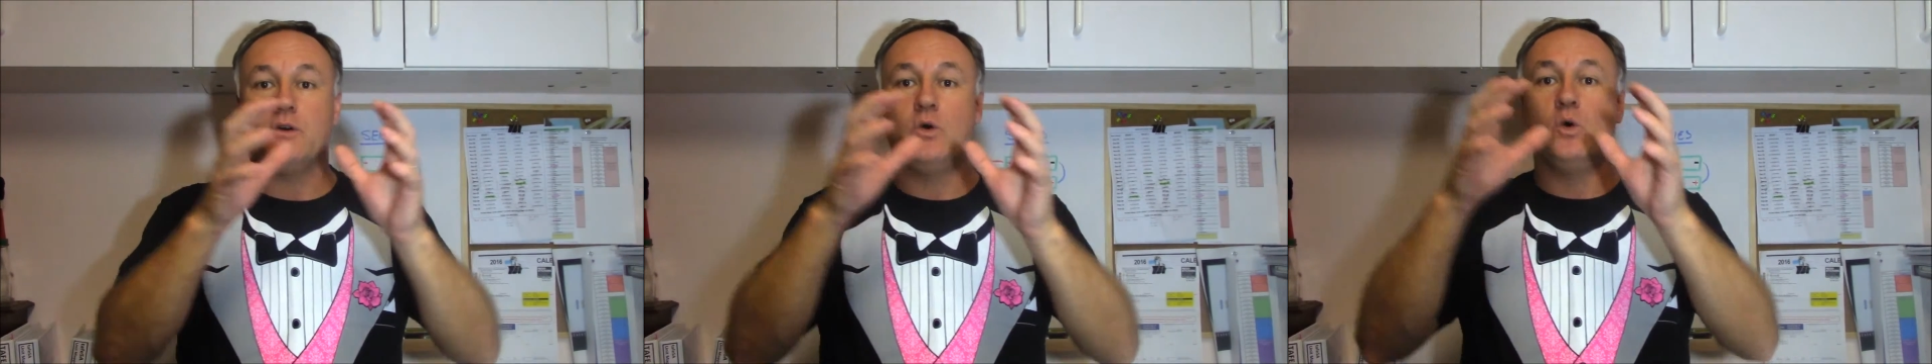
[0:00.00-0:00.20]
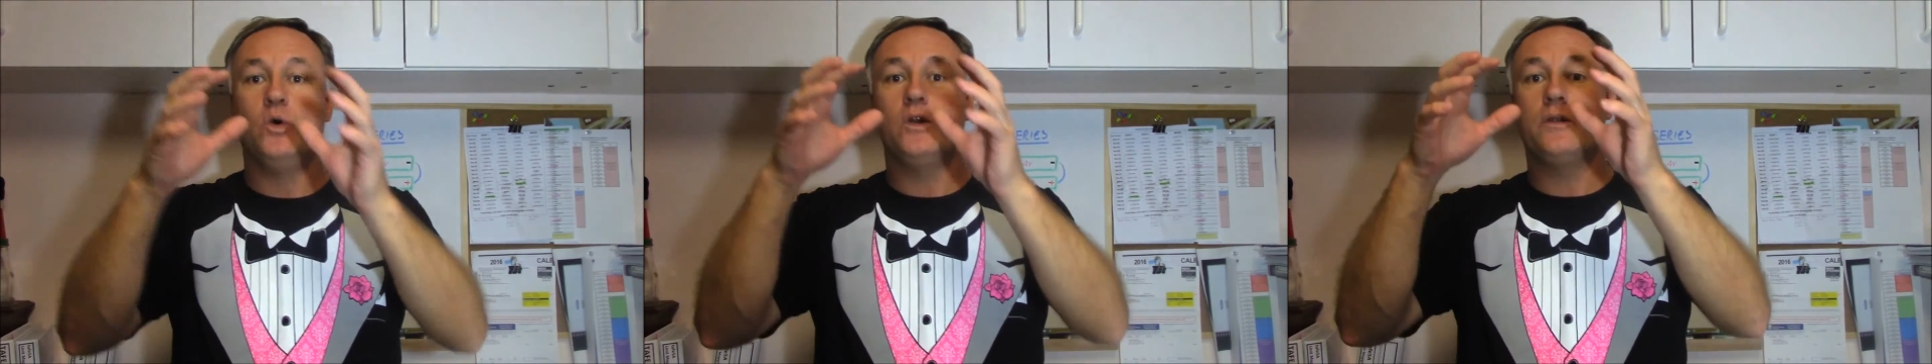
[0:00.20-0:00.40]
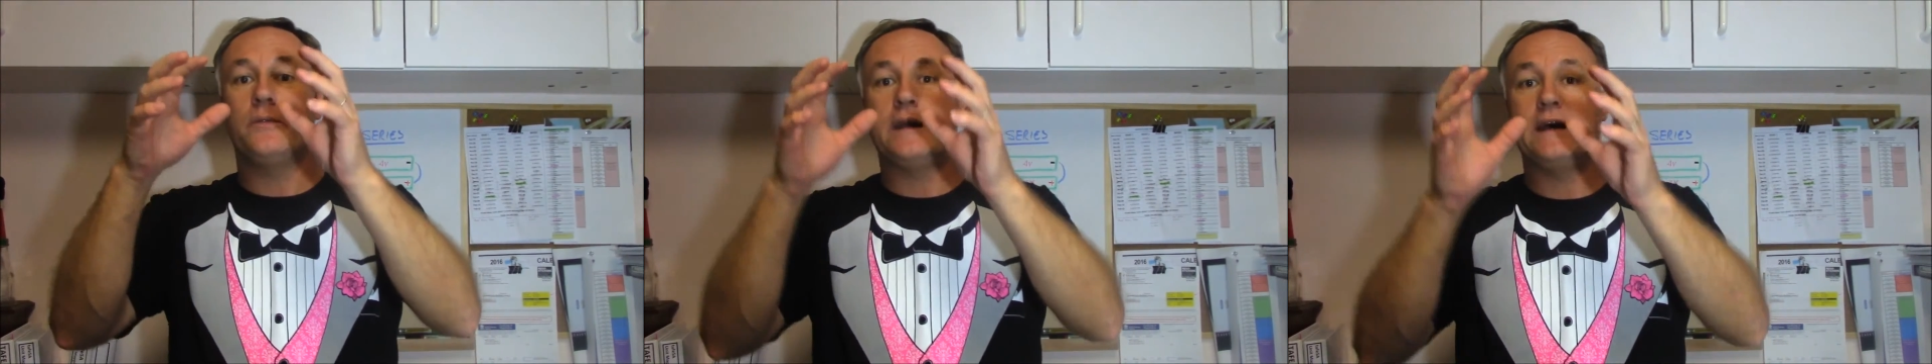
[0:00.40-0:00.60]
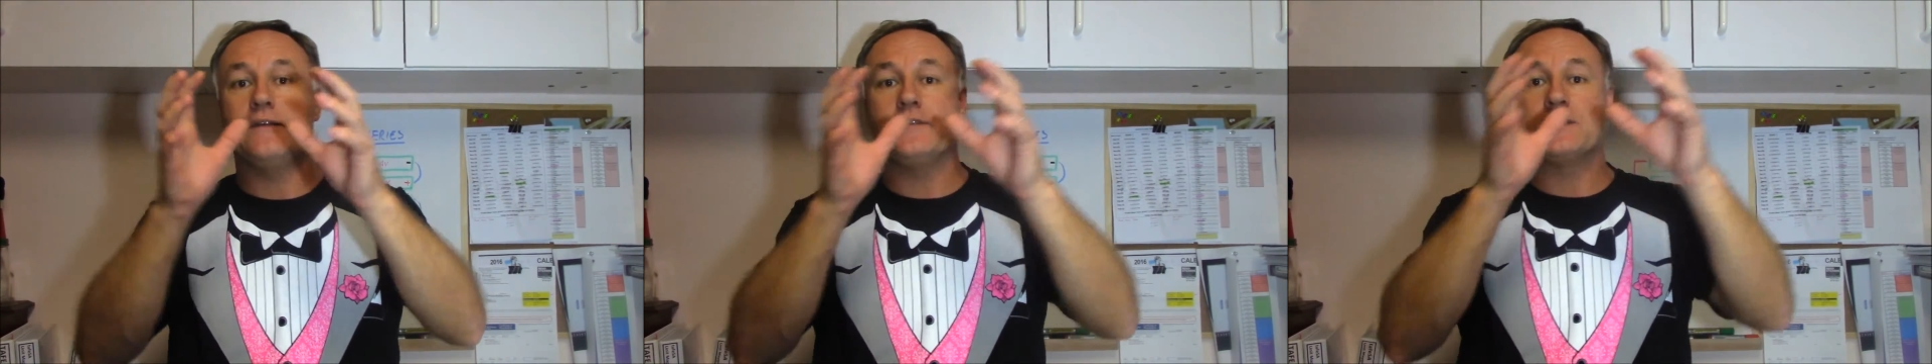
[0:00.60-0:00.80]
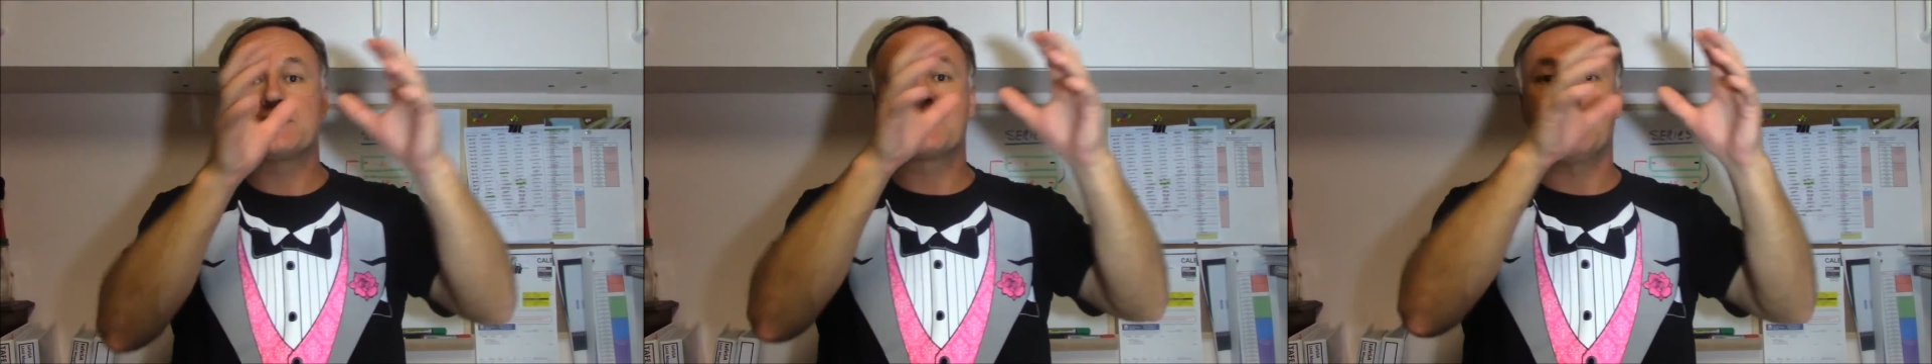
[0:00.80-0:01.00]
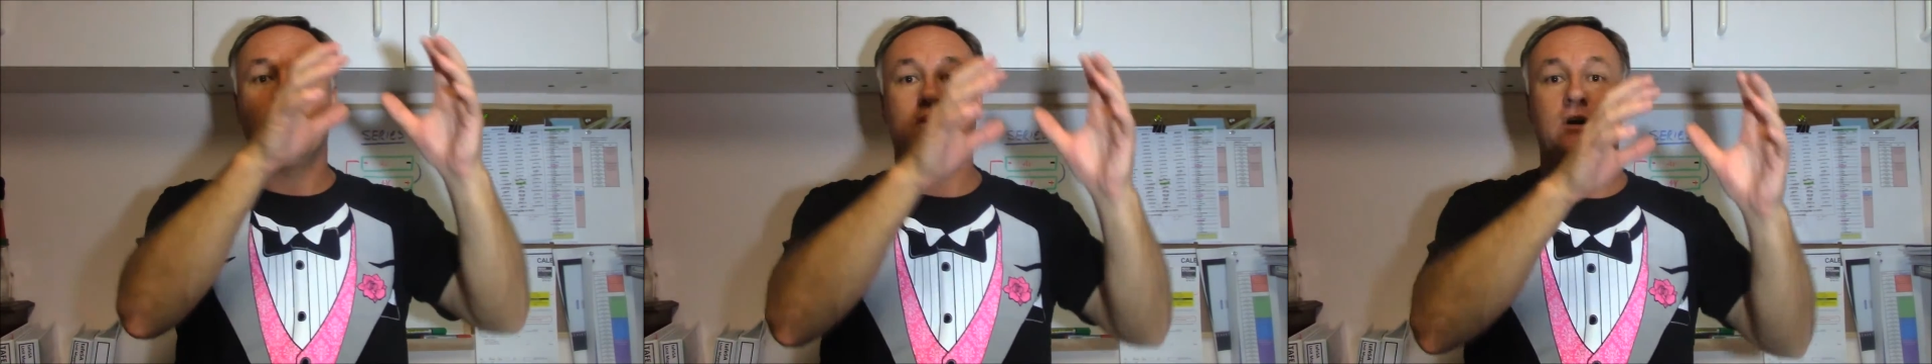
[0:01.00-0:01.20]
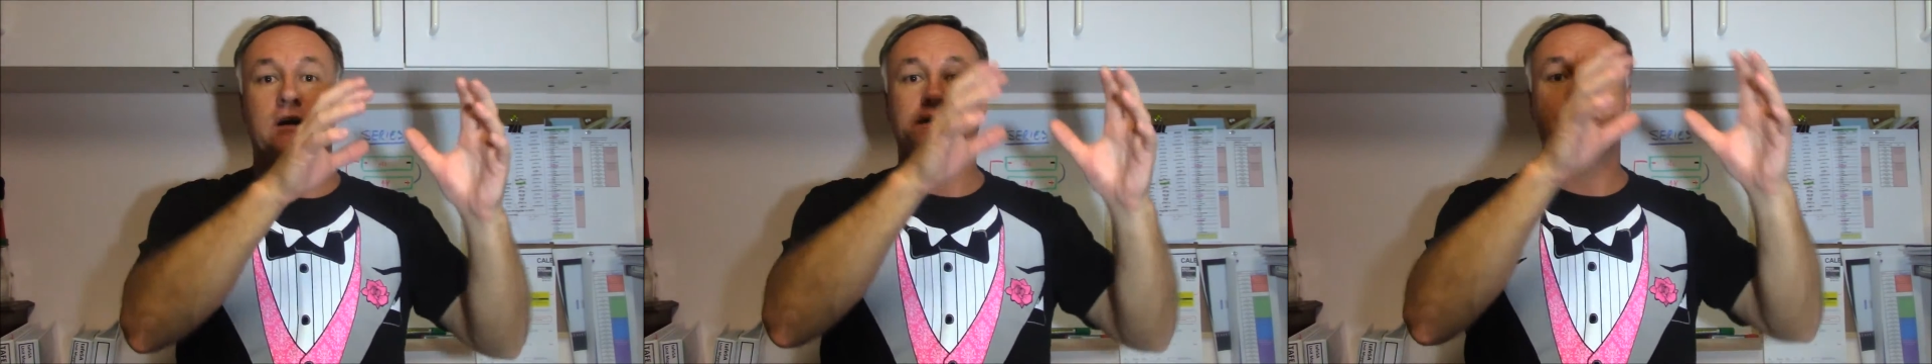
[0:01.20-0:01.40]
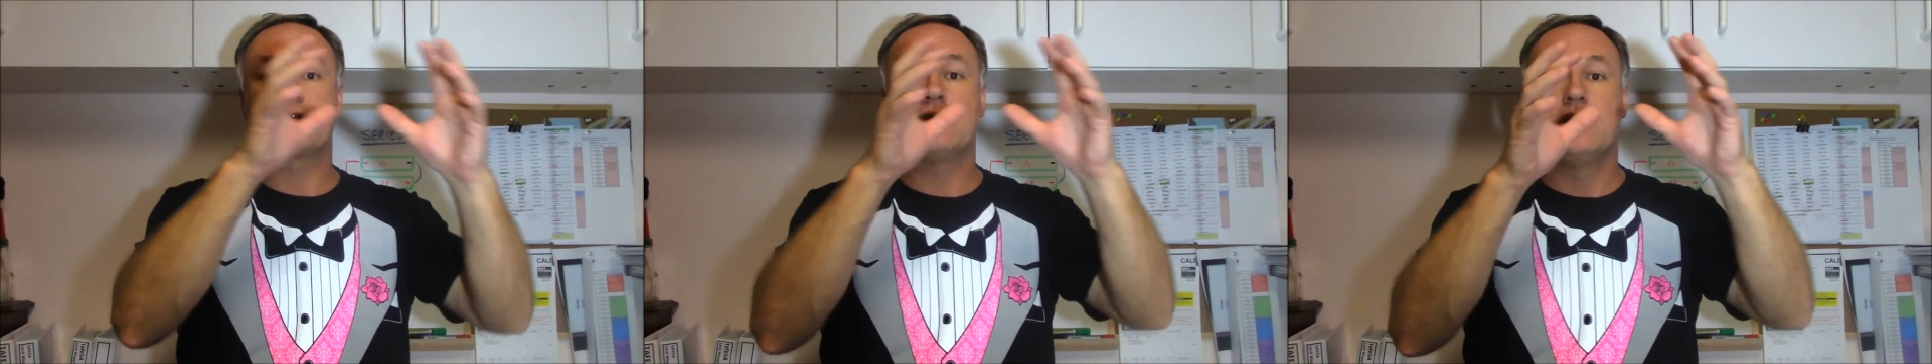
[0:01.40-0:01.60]
all around the
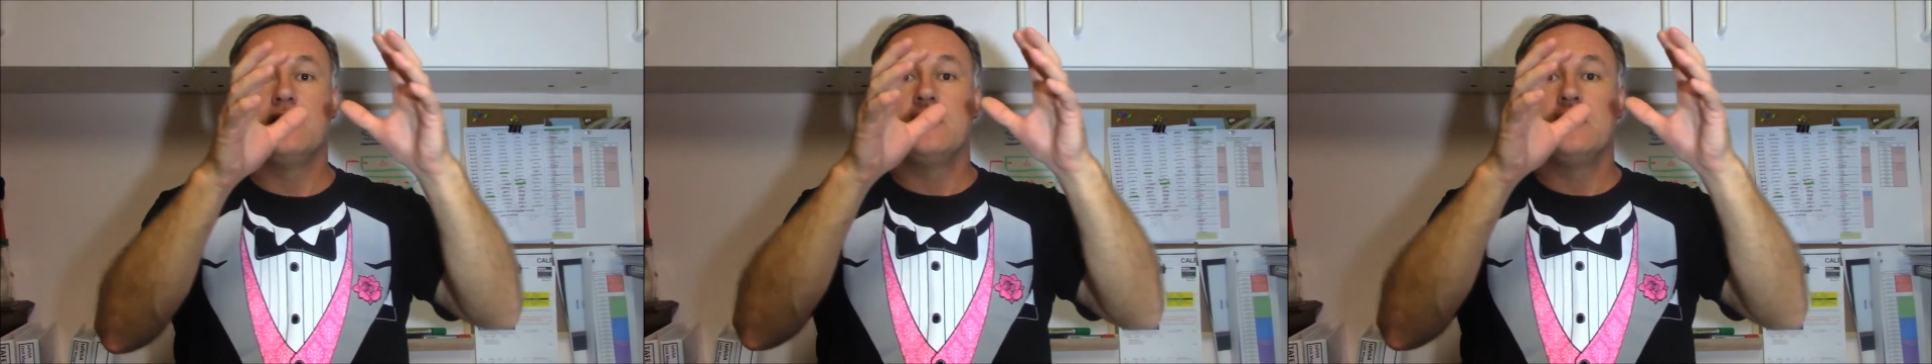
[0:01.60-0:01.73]
skies?